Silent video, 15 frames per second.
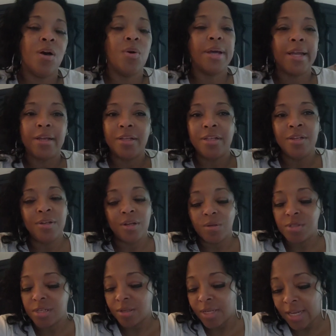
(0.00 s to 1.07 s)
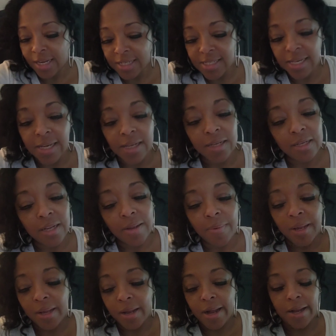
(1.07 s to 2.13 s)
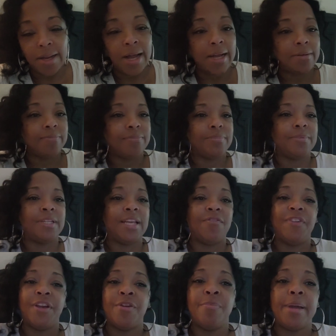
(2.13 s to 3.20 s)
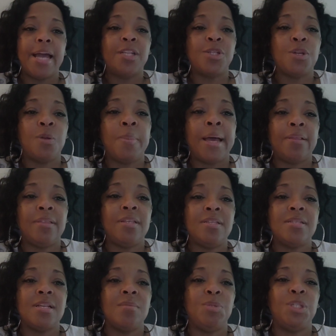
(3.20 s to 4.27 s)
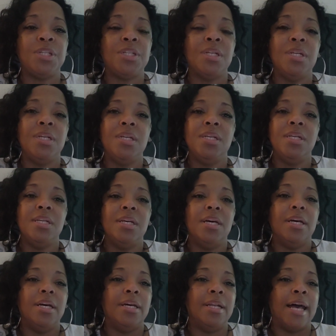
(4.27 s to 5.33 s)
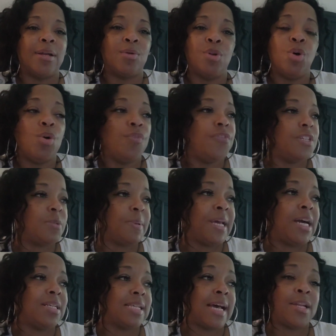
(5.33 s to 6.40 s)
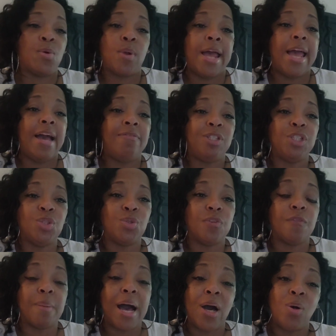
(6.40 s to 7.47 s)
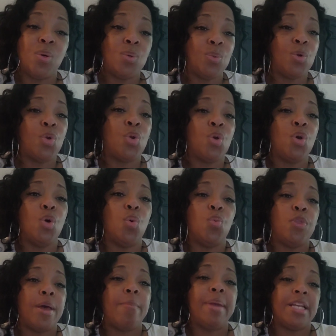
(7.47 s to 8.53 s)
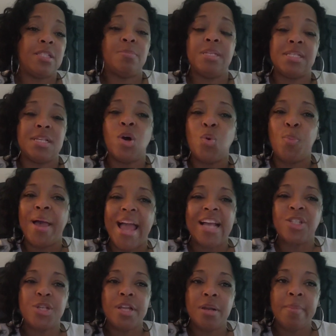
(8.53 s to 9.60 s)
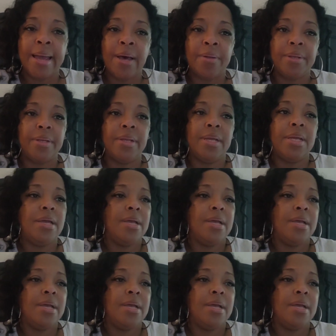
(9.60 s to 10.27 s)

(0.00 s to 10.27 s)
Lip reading: Okay, you know, so like I said, I get very passionate about this subject, and I don't know if it's because I don't have children of my own that makes me so passionate about it,